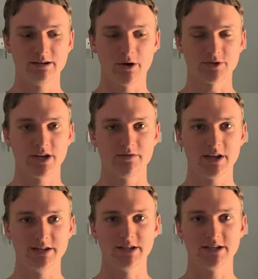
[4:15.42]
was never
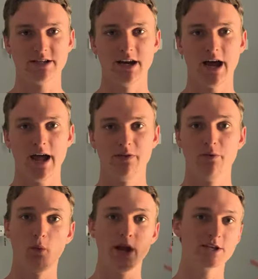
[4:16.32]
consistent. I had
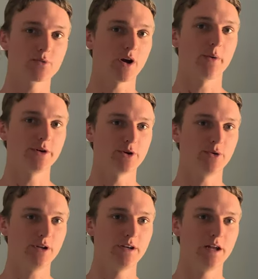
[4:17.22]
weeks where I would do
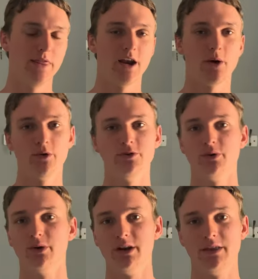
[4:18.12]
it, and then I wouldn't do
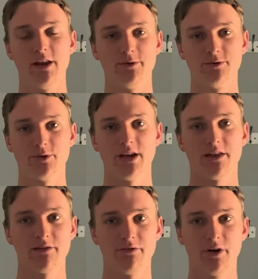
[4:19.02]
it, and then I was doing
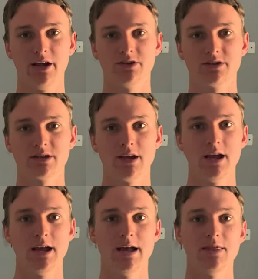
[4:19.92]
nothing for ages.
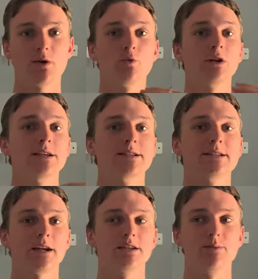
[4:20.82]
And that really
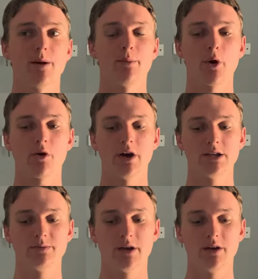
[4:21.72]
stunted my
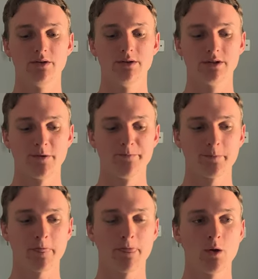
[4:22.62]
progress, because
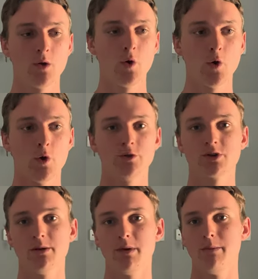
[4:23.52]
who's
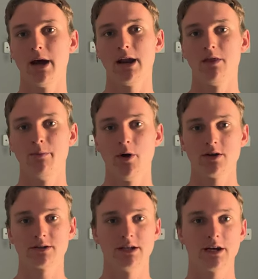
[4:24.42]
going to be better? The
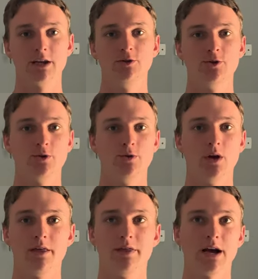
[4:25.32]
person that can do
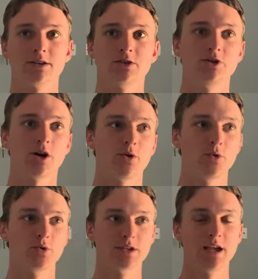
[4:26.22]
1,000
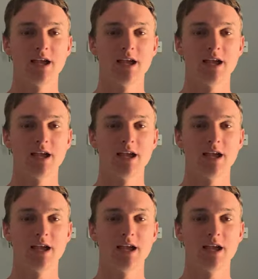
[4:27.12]
juggles